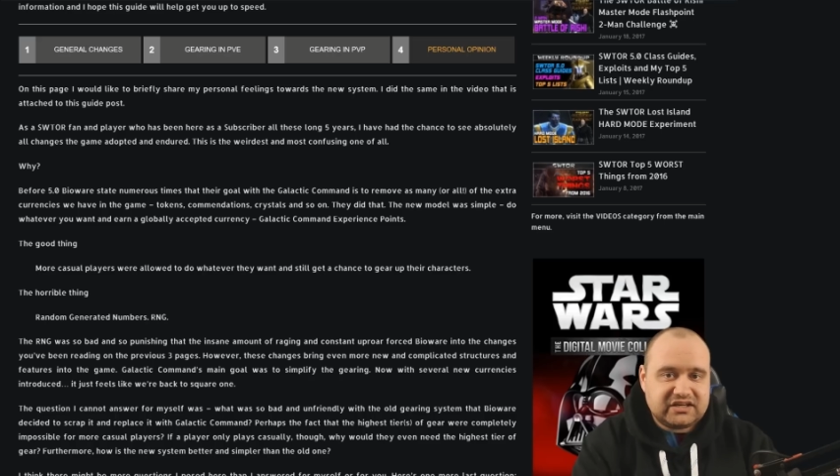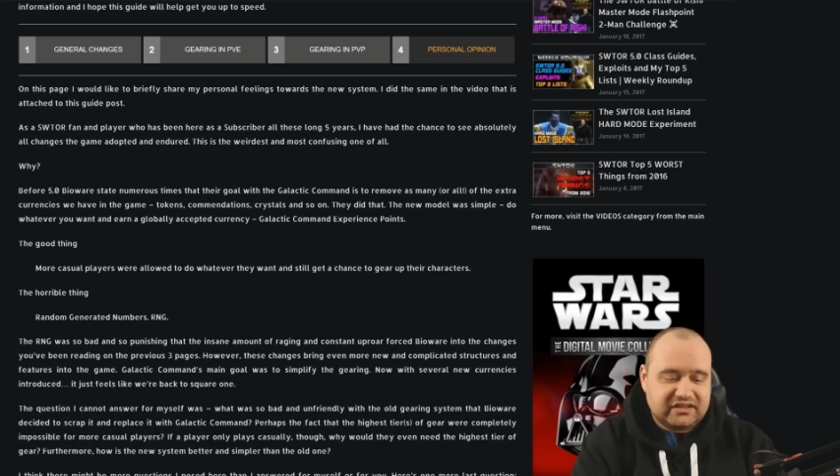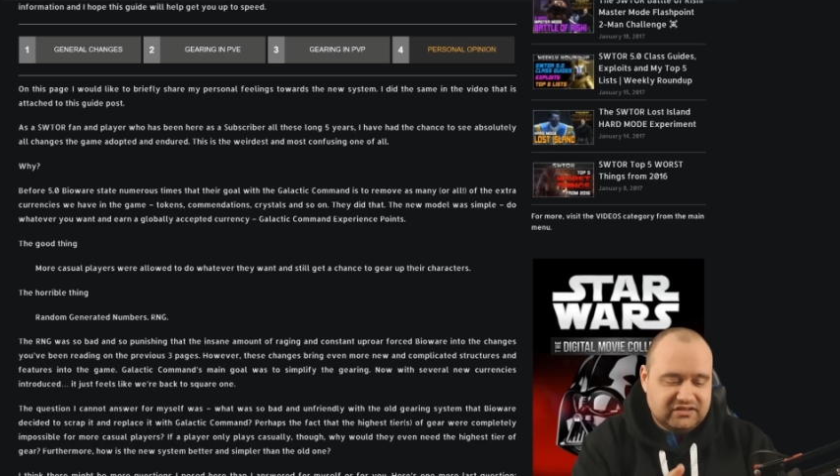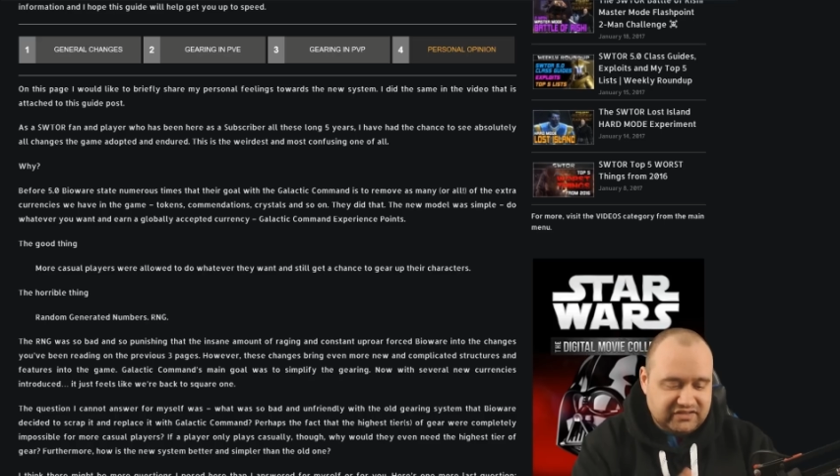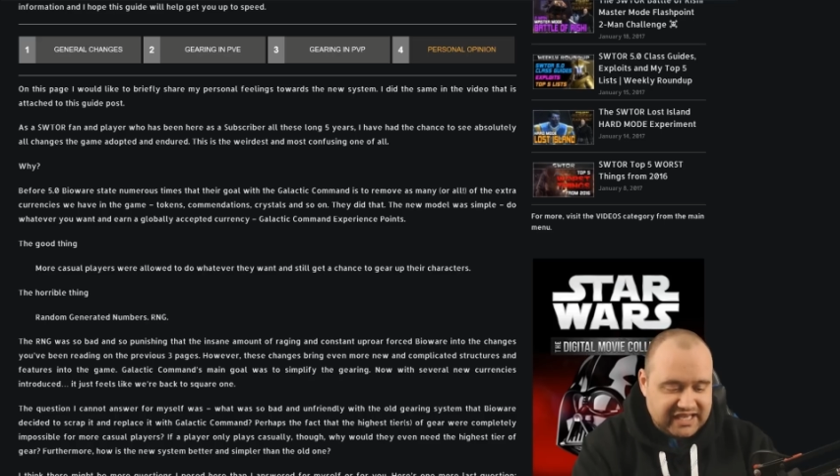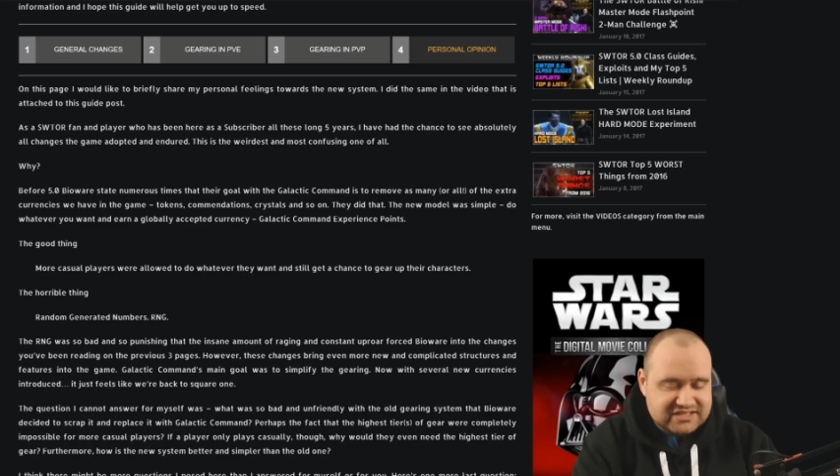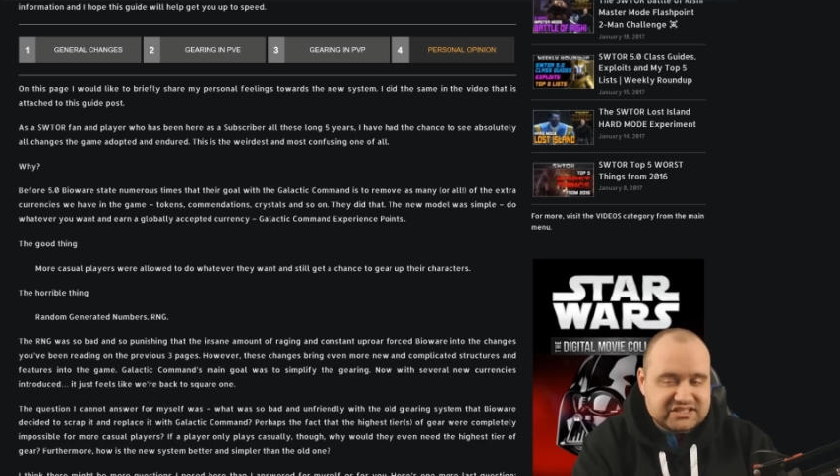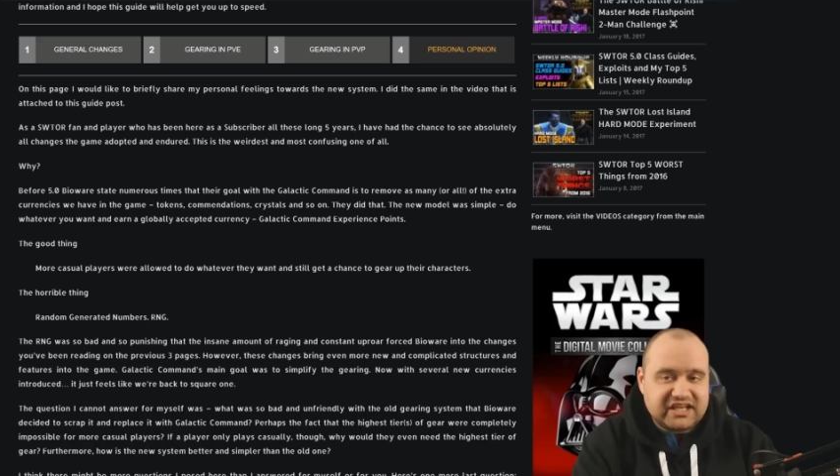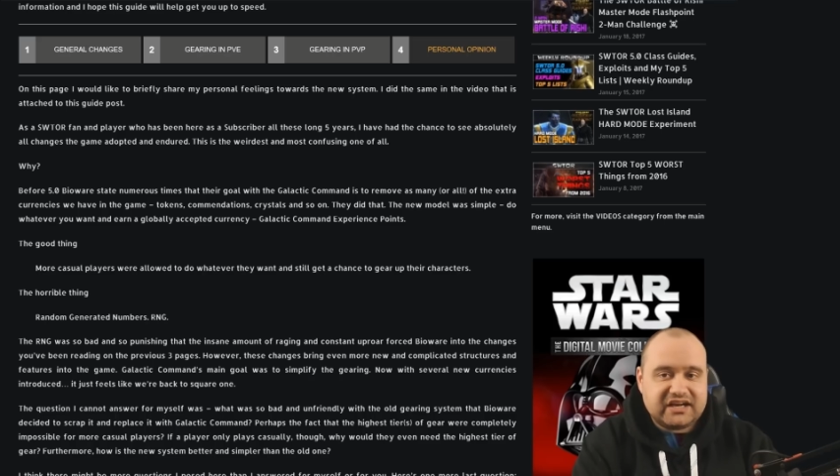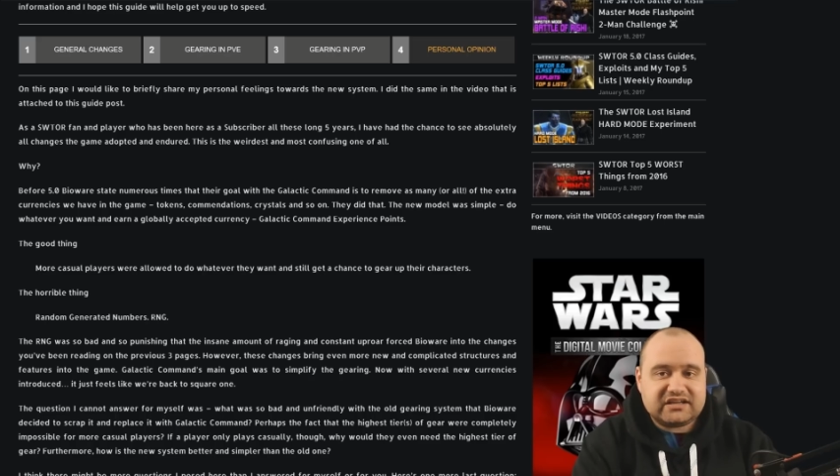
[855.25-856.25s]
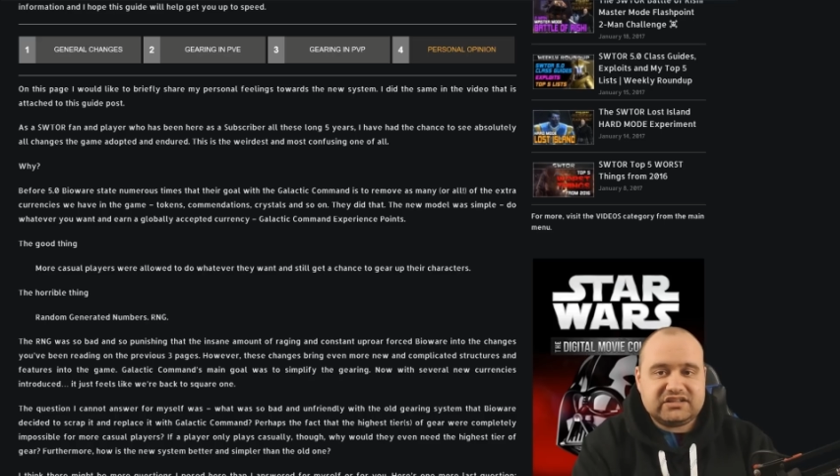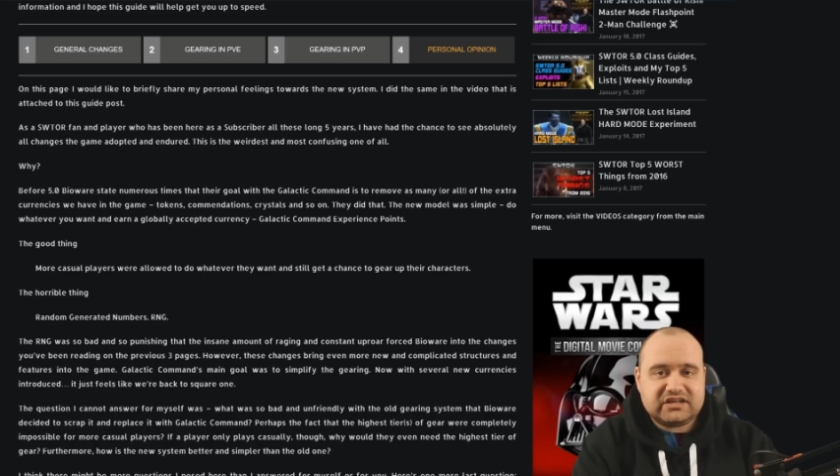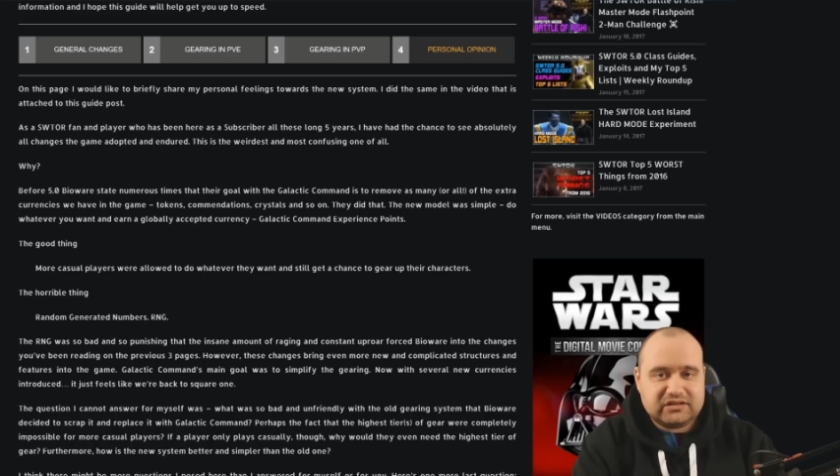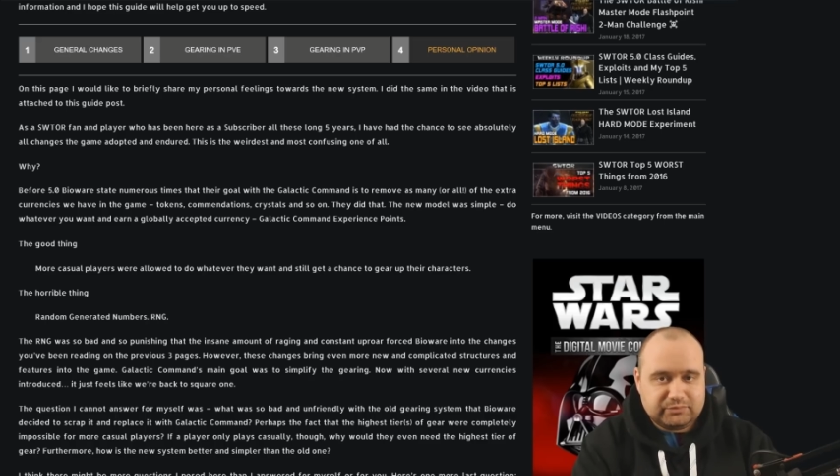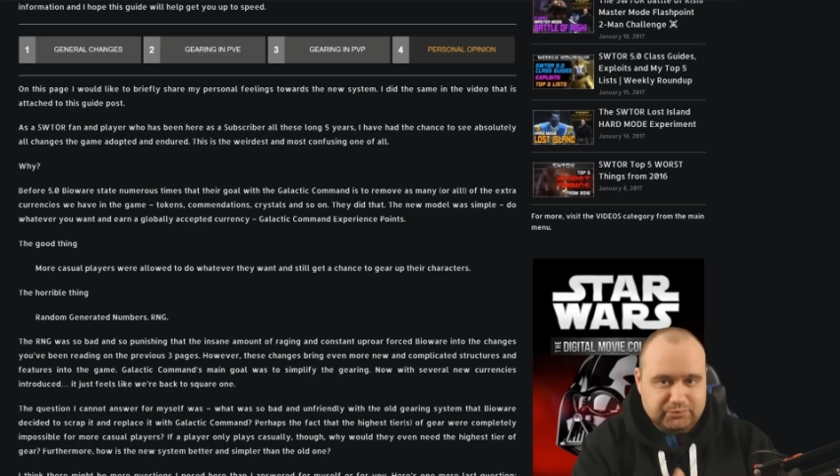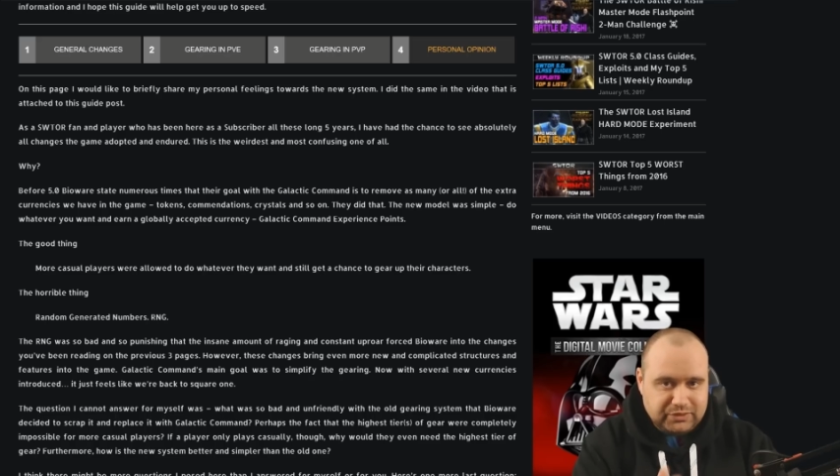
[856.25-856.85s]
and the next character and